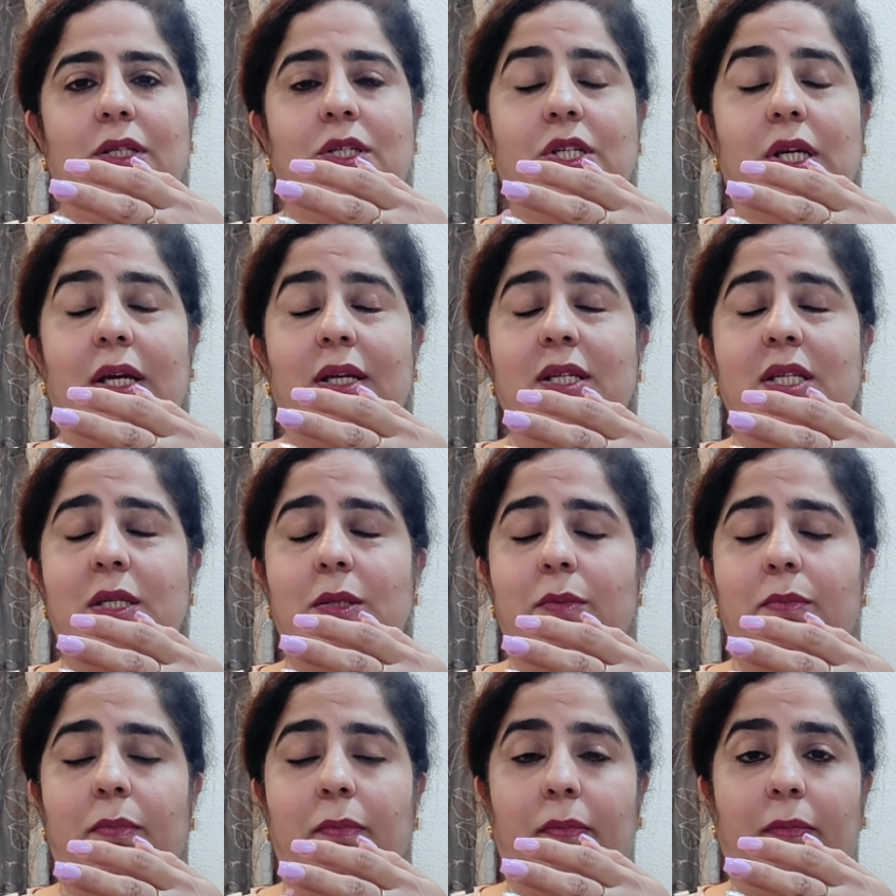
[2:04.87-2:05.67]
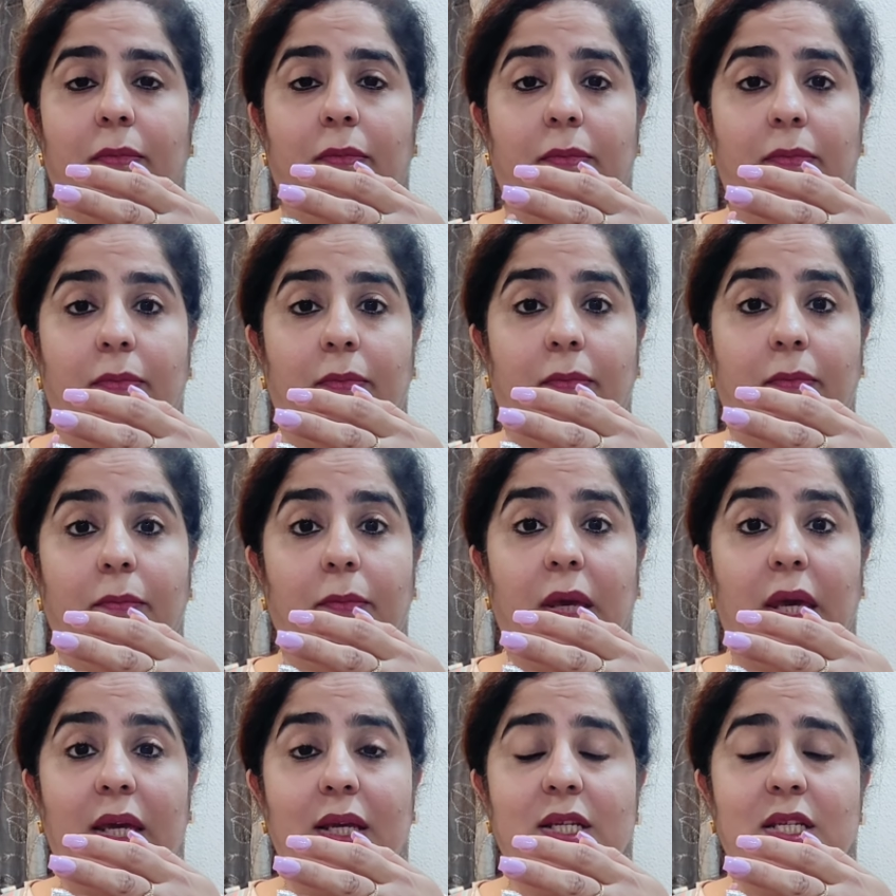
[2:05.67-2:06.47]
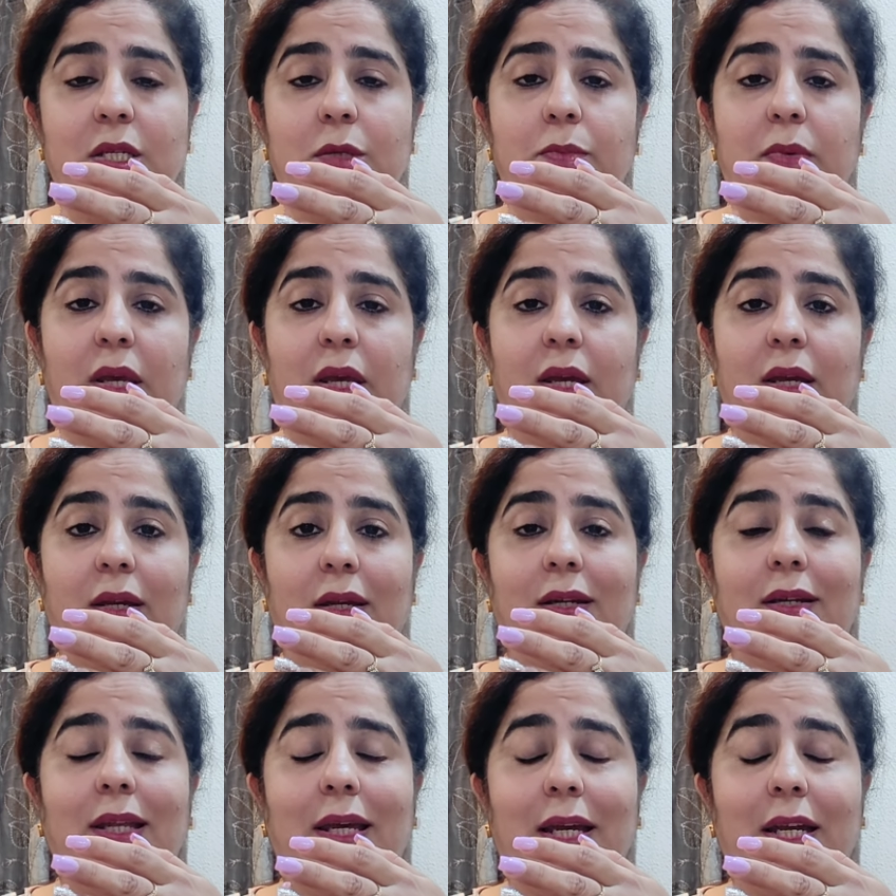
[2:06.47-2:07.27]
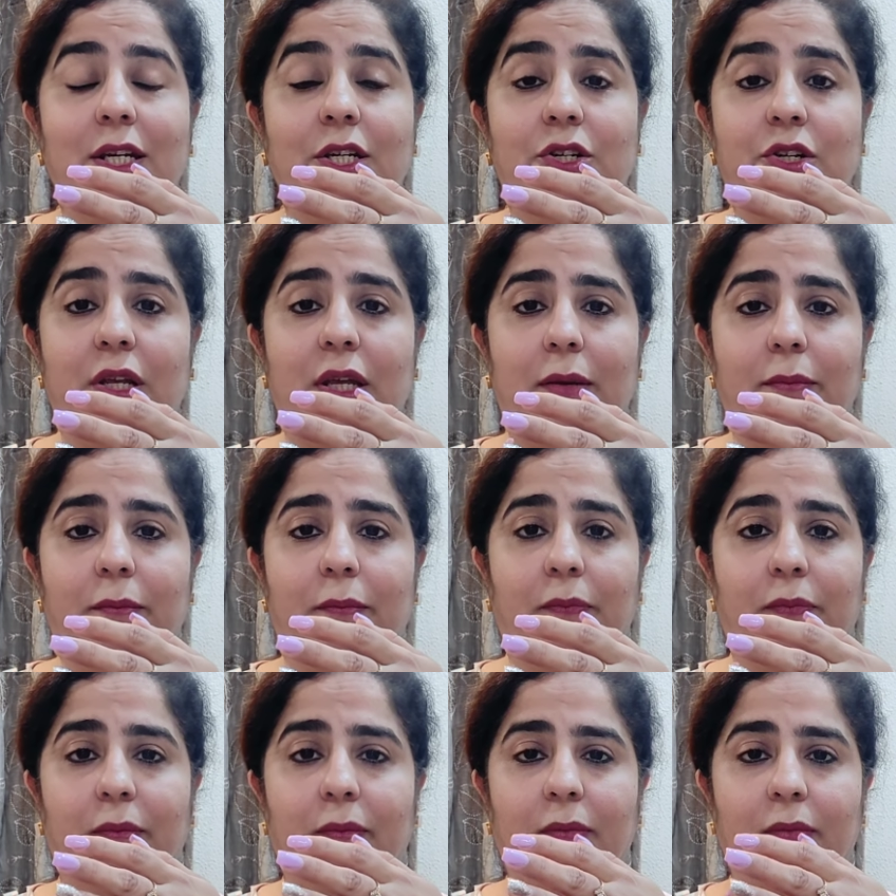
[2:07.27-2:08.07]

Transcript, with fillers: just makes me daydream.